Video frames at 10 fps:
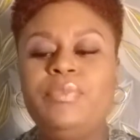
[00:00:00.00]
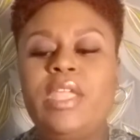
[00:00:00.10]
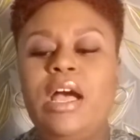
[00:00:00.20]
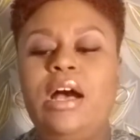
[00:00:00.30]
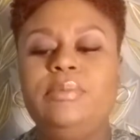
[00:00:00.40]

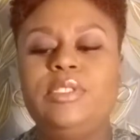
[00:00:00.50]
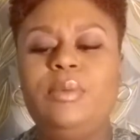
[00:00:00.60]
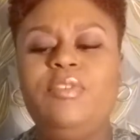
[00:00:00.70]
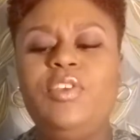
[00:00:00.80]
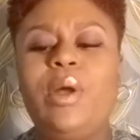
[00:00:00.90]
Some
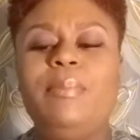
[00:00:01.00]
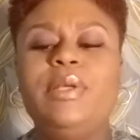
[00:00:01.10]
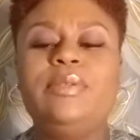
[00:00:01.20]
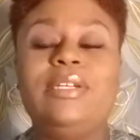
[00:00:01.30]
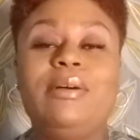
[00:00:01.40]
of you are
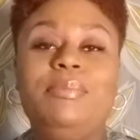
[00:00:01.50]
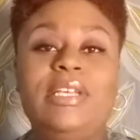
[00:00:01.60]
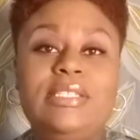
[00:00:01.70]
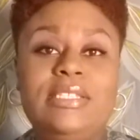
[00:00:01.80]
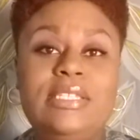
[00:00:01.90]
building a
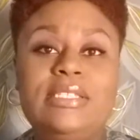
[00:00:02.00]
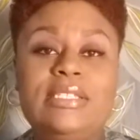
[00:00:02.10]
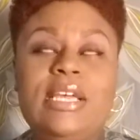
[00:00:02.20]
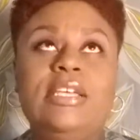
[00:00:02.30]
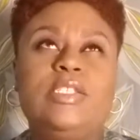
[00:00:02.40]
business.
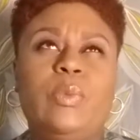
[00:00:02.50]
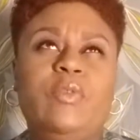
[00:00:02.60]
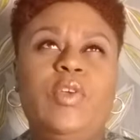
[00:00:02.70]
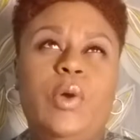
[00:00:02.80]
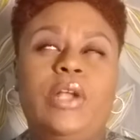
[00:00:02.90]
Some of
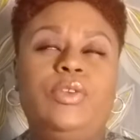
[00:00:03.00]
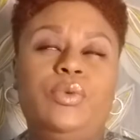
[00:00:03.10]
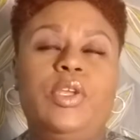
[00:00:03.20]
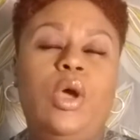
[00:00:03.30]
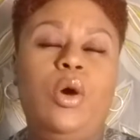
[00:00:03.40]
you are
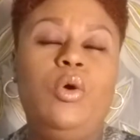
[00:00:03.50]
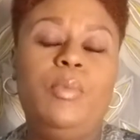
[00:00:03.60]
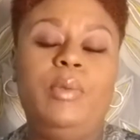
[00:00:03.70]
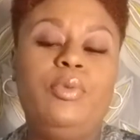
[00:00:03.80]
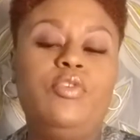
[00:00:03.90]
doing home
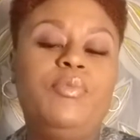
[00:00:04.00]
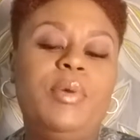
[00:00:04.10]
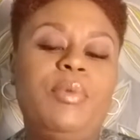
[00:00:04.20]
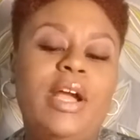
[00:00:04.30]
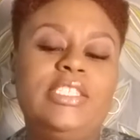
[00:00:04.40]

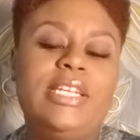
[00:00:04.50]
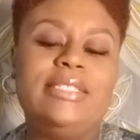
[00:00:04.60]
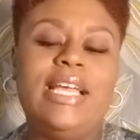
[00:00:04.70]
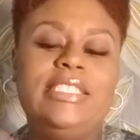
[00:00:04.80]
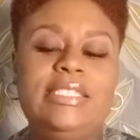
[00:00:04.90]
improvement projects.
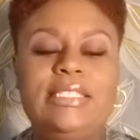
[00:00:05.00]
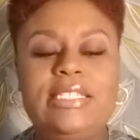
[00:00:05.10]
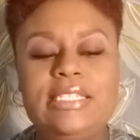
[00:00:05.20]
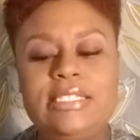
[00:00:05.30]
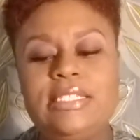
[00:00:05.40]
I just
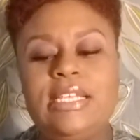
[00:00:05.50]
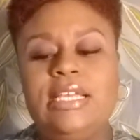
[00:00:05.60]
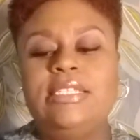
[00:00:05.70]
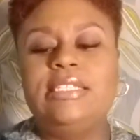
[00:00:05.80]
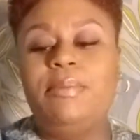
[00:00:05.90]
see
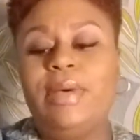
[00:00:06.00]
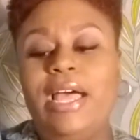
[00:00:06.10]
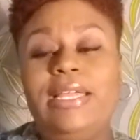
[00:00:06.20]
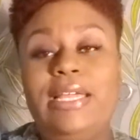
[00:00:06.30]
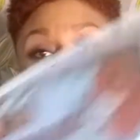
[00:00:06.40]

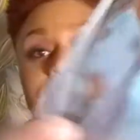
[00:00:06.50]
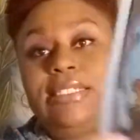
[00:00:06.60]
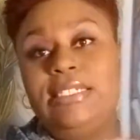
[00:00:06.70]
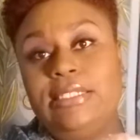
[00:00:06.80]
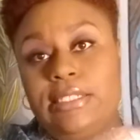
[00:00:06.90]
somebody, and I
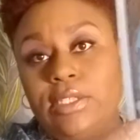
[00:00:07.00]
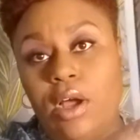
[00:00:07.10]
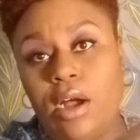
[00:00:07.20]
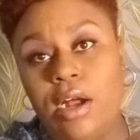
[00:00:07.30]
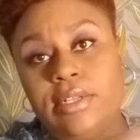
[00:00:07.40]
see in this
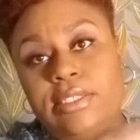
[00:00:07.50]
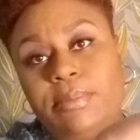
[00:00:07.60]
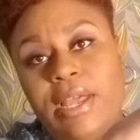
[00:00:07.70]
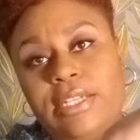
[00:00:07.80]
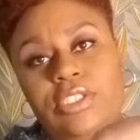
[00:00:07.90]
card,
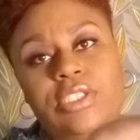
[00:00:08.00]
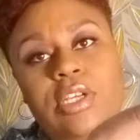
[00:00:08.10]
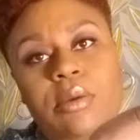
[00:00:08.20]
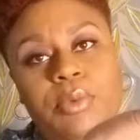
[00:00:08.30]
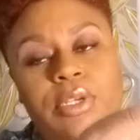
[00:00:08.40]
somebody just
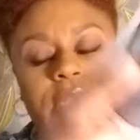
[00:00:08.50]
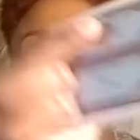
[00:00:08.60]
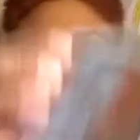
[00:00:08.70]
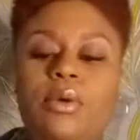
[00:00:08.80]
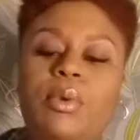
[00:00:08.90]
up on a
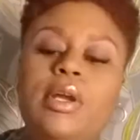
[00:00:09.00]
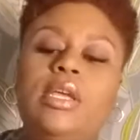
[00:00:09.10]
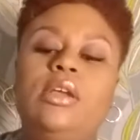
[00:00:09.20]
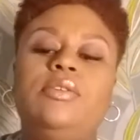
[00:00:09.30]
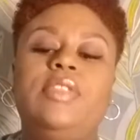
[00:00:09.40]
ladder
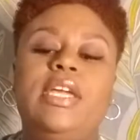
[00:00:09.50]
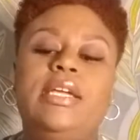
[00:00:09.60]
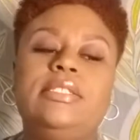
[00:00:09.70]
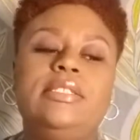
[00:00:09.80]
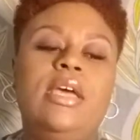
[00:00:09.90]
working on things.